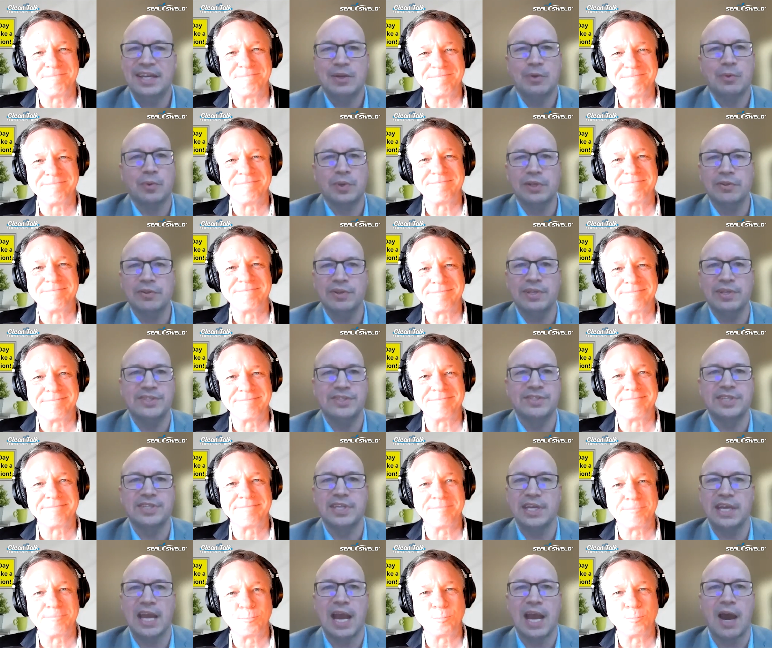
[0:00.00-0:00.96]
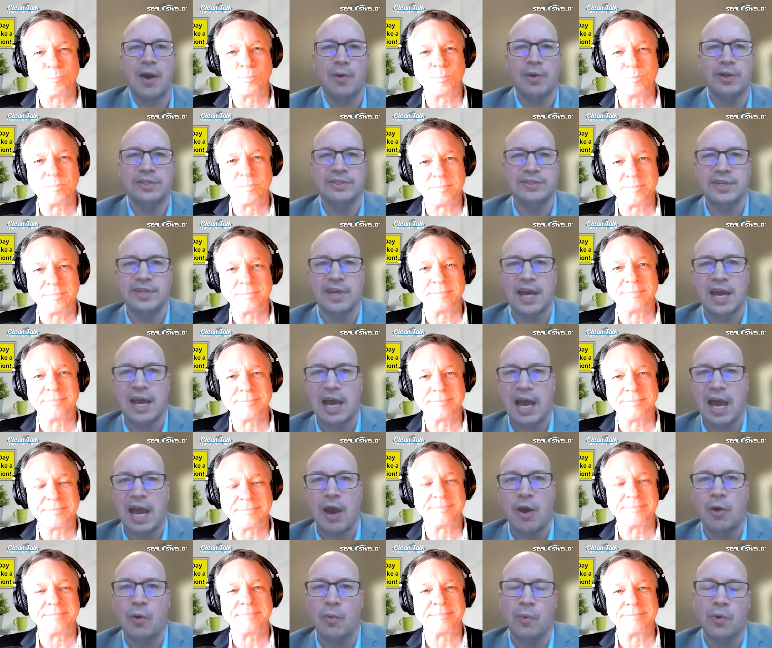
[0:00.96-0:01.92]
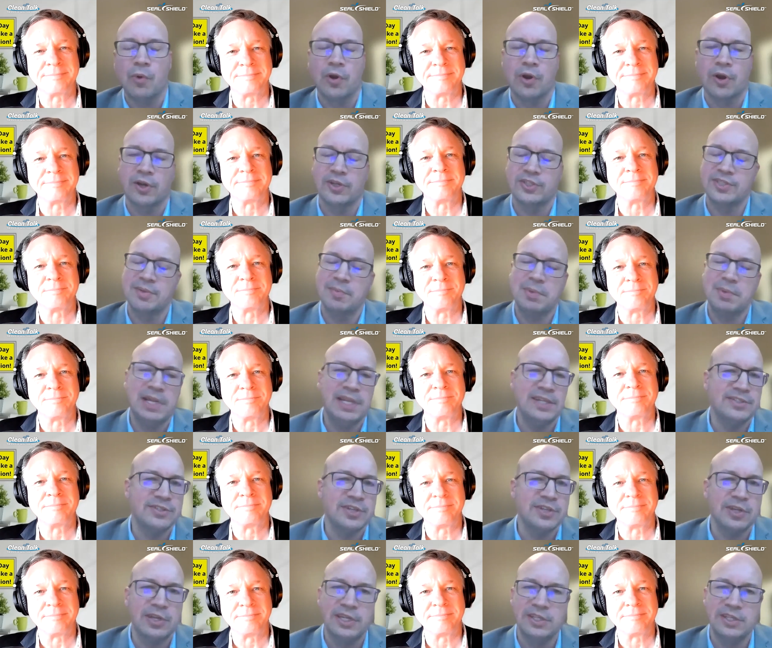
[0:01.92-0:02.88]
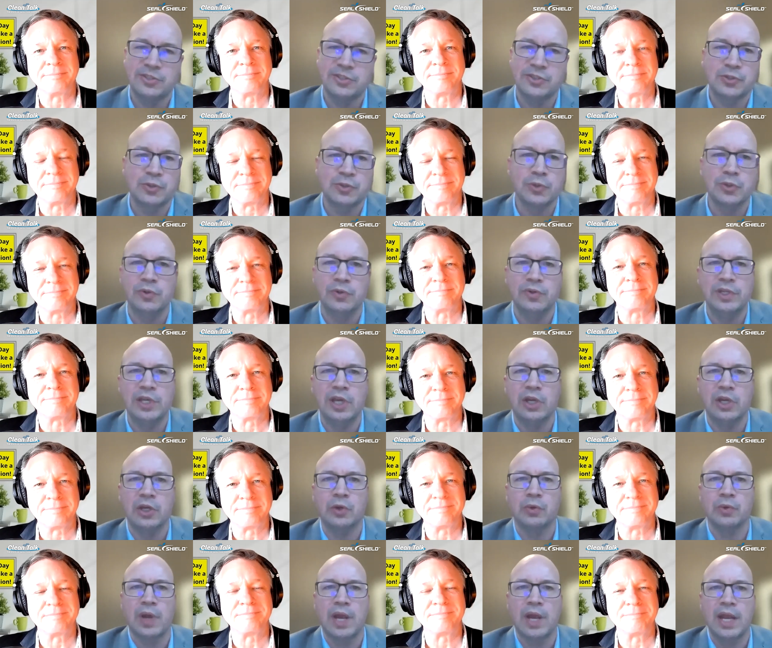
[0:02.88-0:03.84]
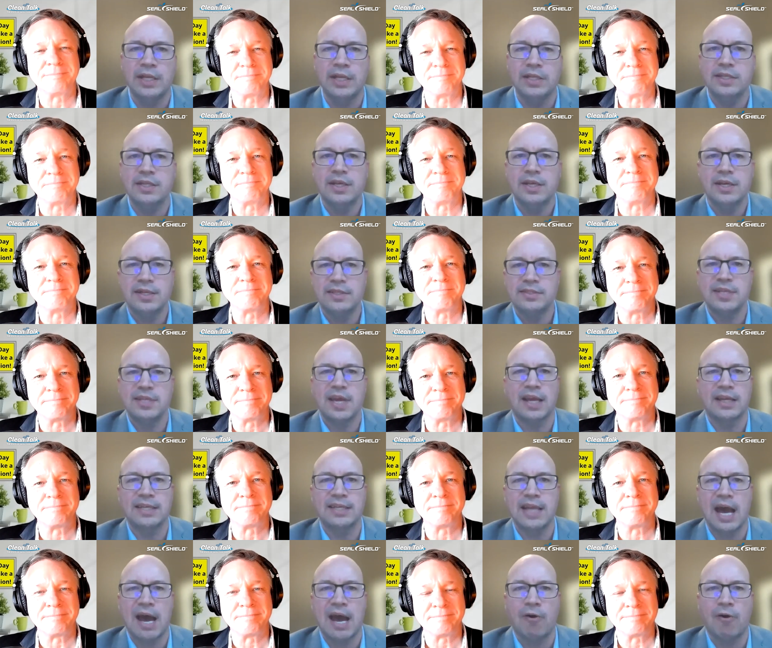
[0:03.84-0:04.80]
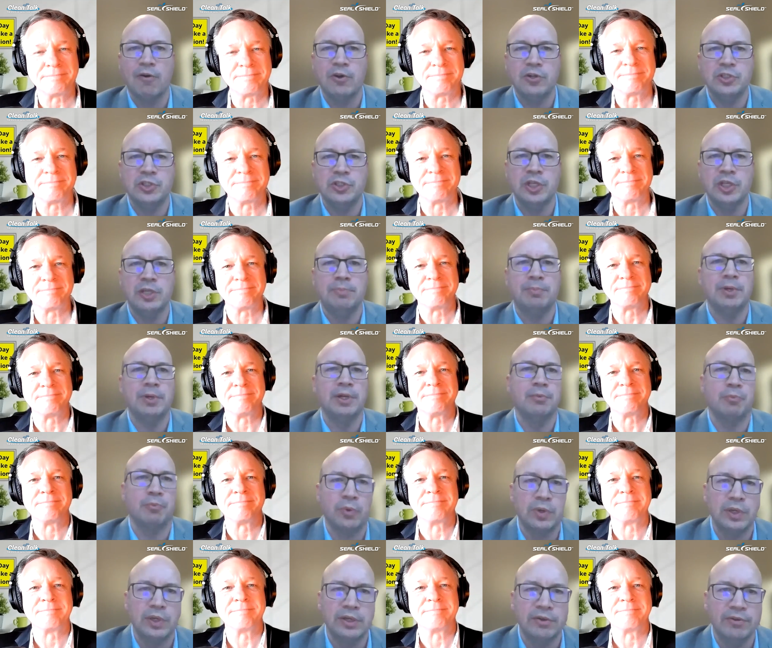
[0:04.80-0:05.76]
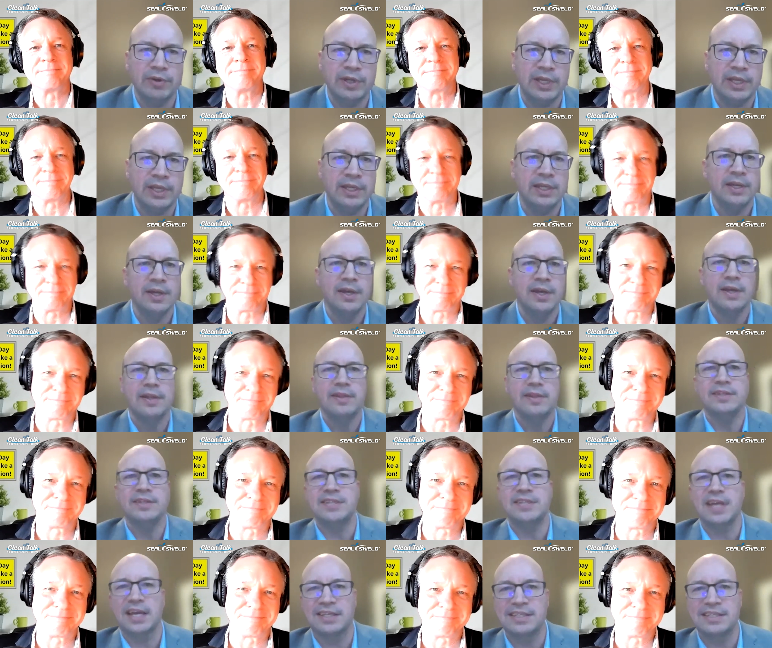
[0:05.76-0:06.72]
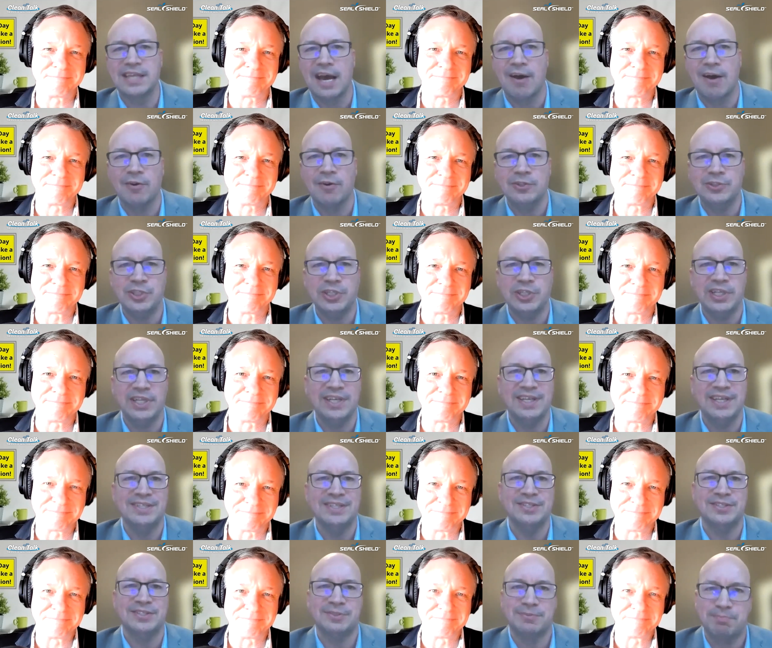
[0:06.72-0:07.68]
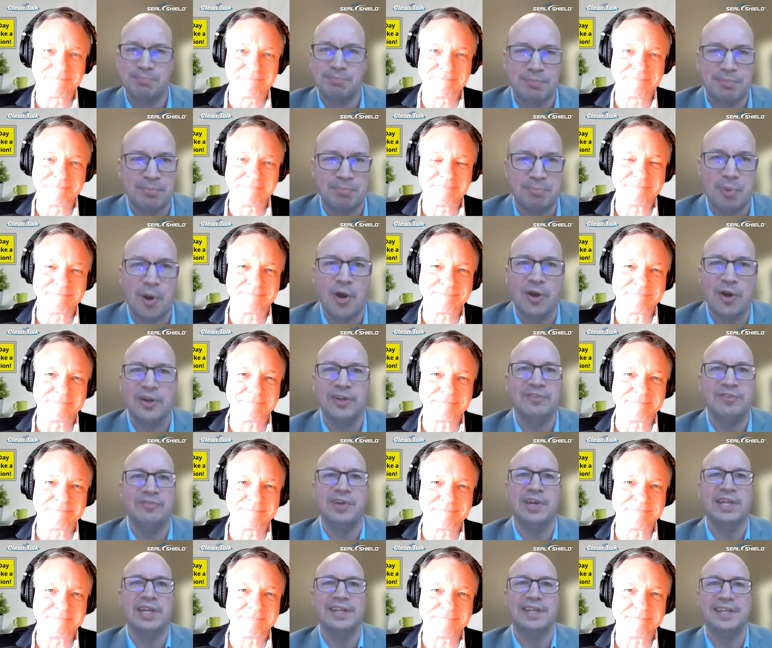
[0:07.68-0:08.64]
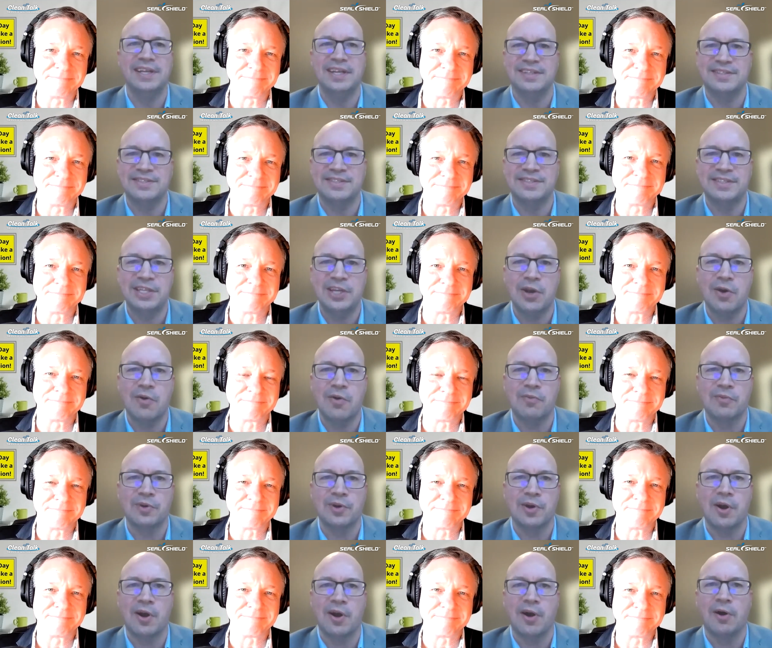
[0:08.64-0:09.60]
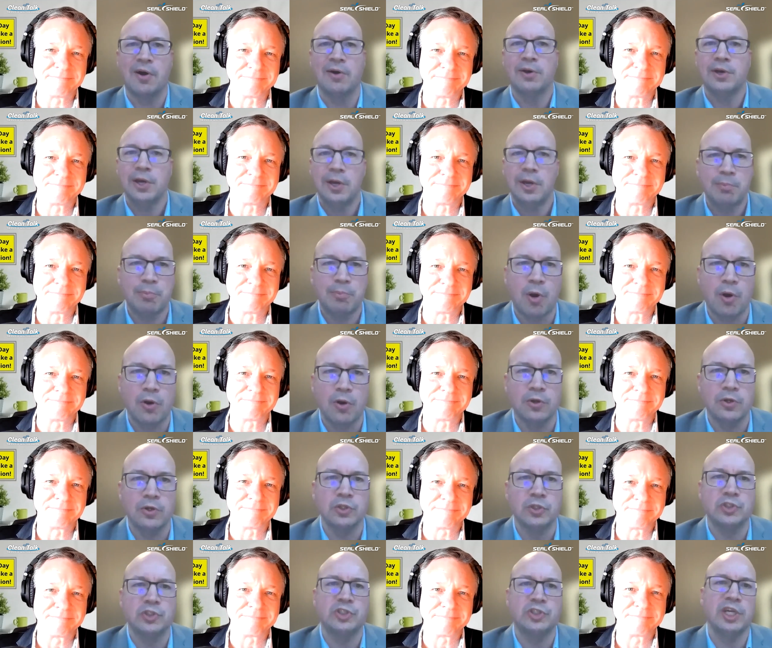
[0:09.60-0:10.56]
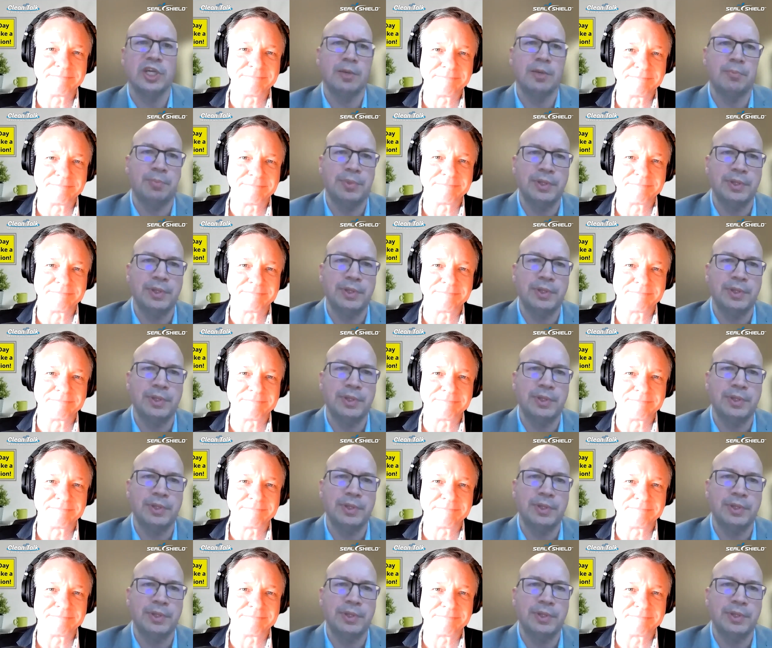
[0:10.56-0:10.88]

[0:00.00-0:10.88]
Speaker 1: really seeing how it uh, how it works. I mean, it's a, it's truly a great technology, but really the technology is part of it. It's the overall partnership,